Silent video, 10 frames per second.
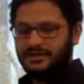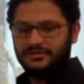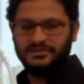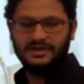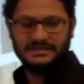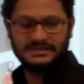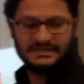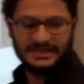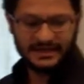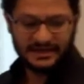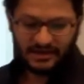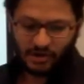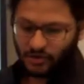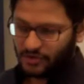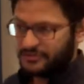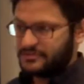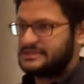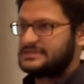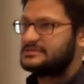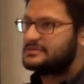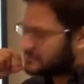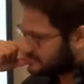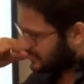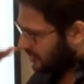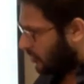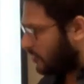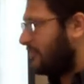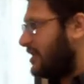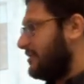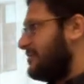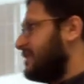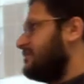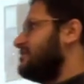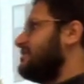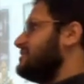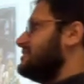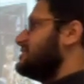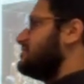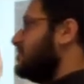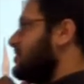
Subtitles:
can't really say, oh, it was all Margaret Thatcher's